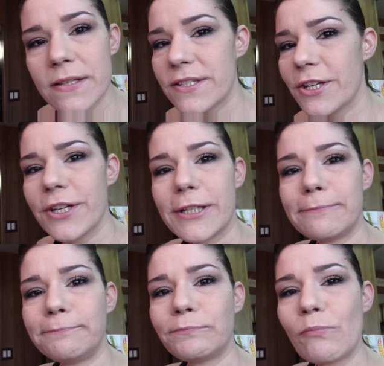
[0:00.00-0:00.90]
Still
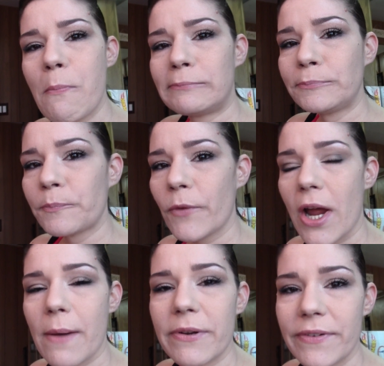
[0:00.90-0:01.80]
good. All
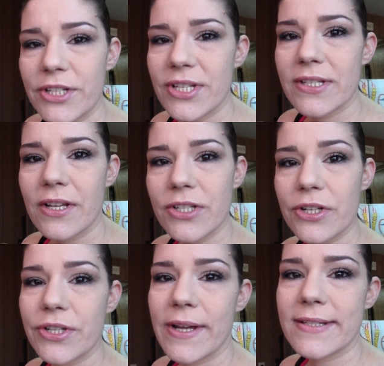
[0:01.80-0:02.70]
right, I'm gonna finish this and I'll
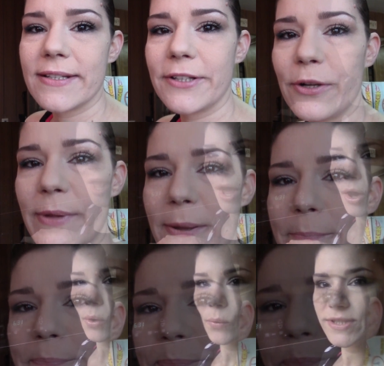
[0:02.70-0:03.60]
talk to you guys in a little bit.
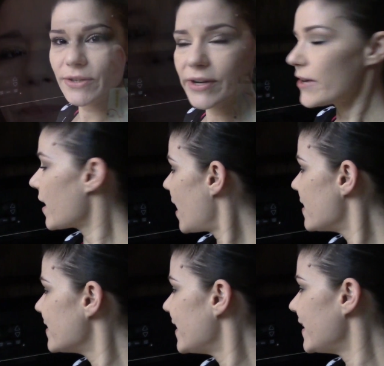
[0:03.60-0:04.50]
What's going on you
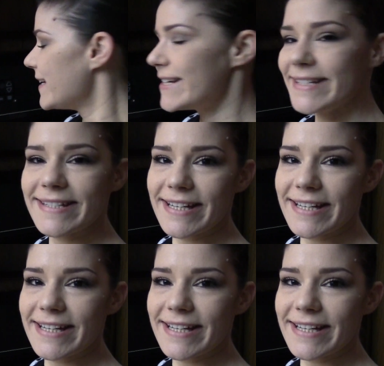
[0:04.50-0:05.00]
guys? It is